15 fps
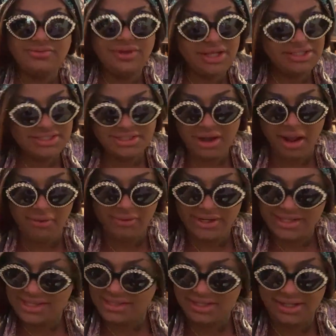It's not
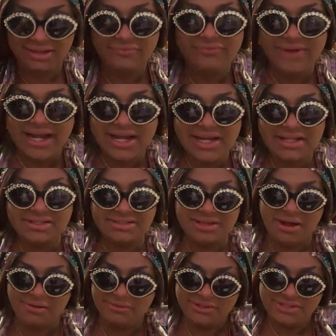worth it. Fighting is
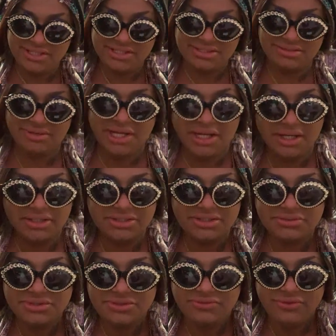not worth it, sweetheart.
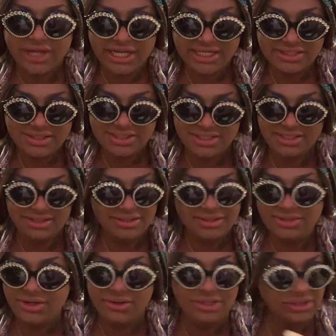Don't do fights.
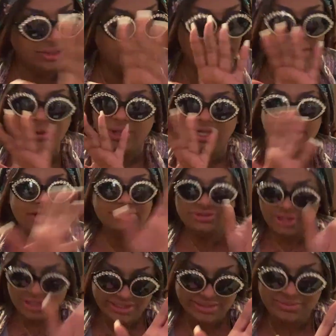No.
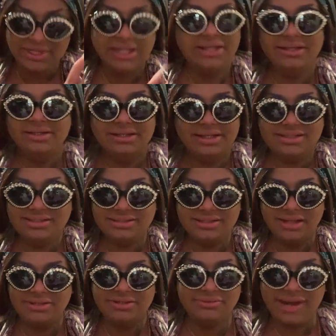Trust me, it's
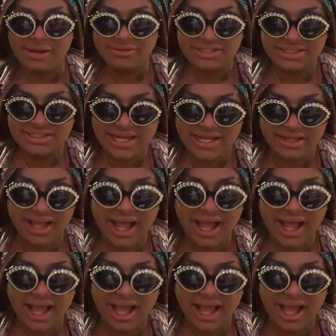not the route to take.